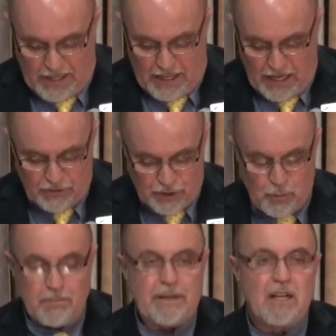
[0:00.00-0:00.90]
how does
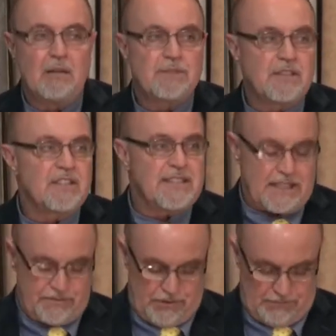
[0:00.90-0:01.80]
one become
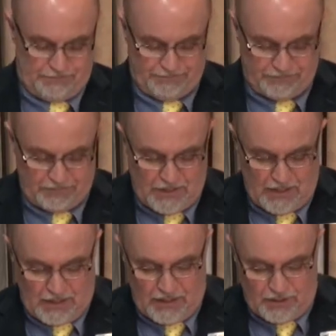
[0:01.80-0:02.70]
successful?
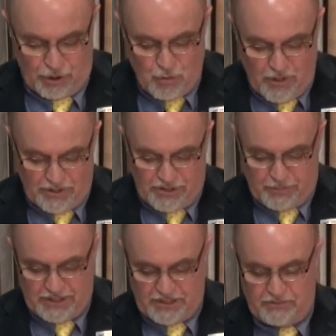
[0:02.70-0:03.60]
2 words, the
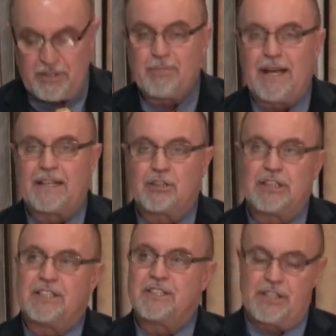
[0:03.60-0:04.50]
president replied,
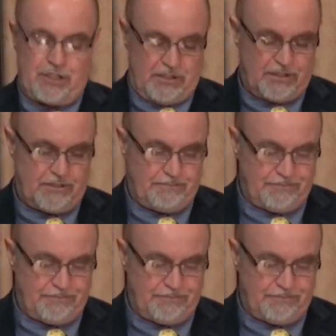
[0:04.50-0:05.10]
good decisions.